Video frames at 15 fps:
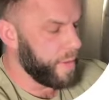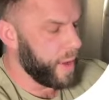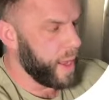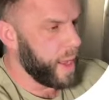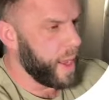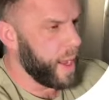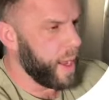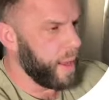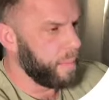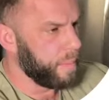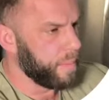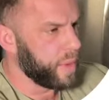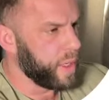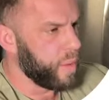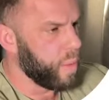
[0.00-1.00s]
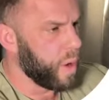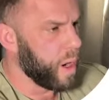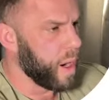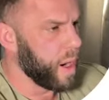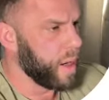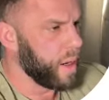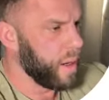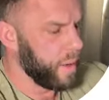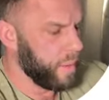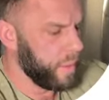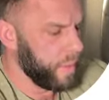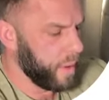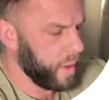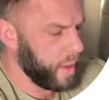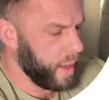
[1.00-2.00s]
uh, see, work.
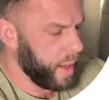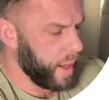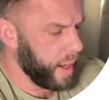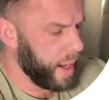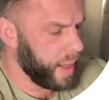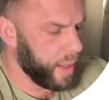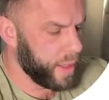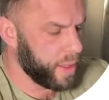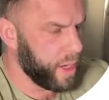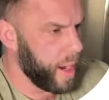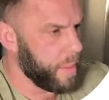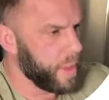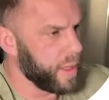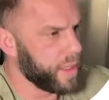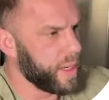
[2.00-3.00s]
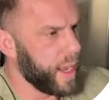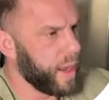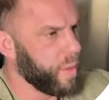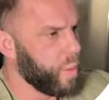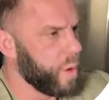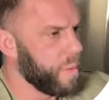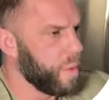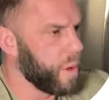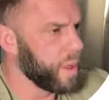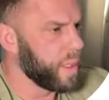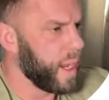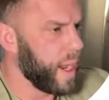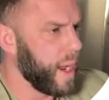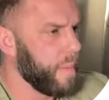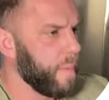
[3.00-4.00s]
And let's copy this down one more
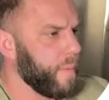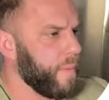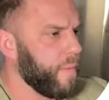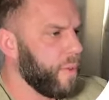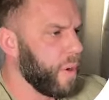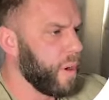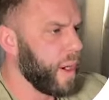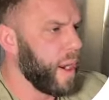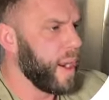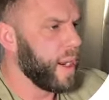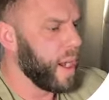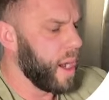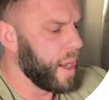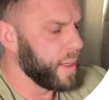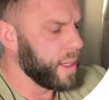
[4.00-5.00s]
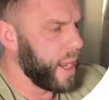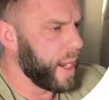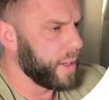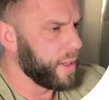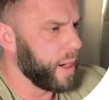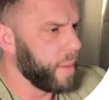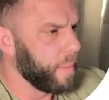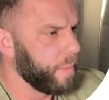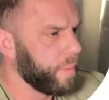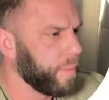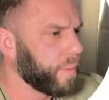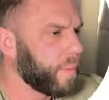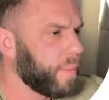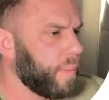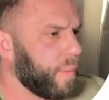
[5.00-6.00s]
time for a contact here.
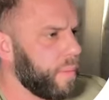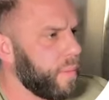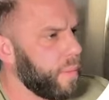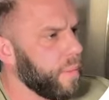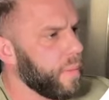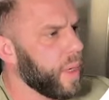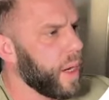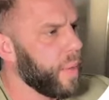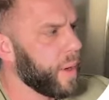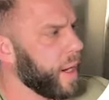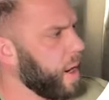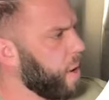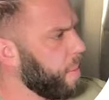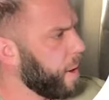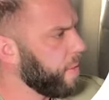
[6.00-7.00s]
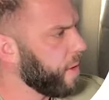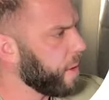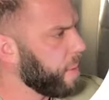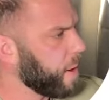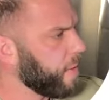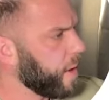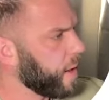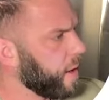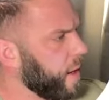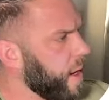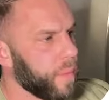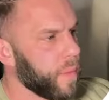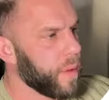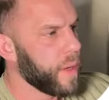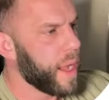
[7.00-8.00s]
There we go. Perfect, perfect.
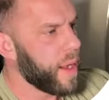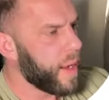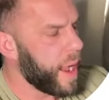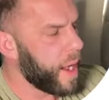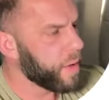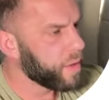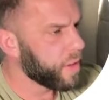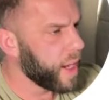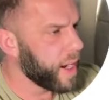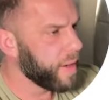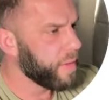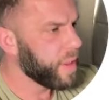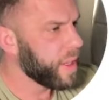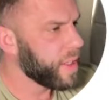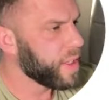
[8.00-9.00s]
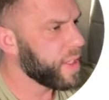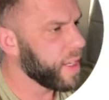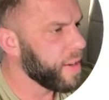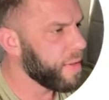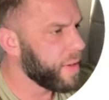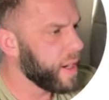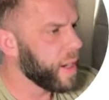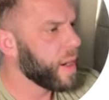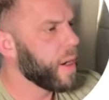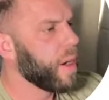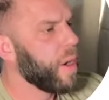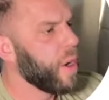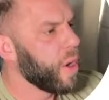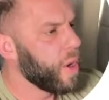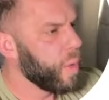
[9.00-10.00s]
Now, outside of this div here,
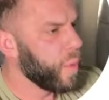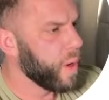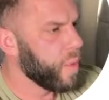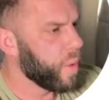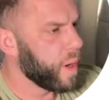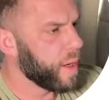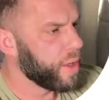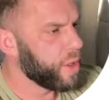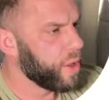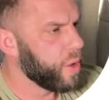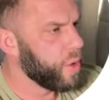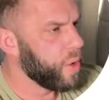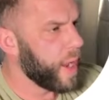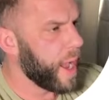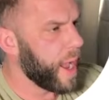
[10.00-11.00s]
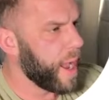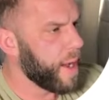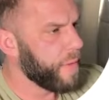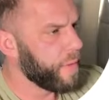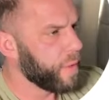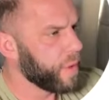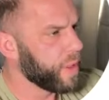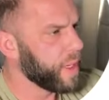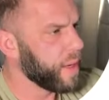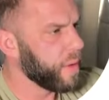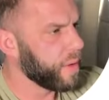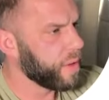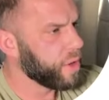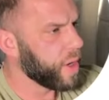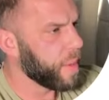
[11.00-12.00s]
we want to have, we'll see,
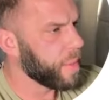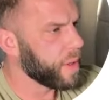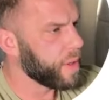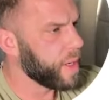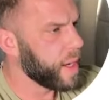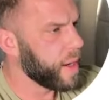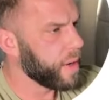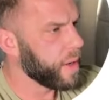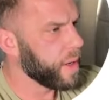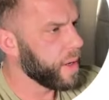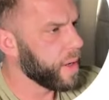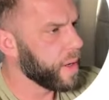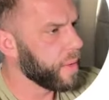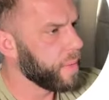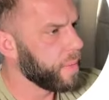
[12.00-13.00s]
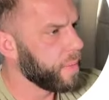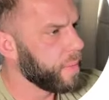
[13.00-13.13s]
let's drop this down here.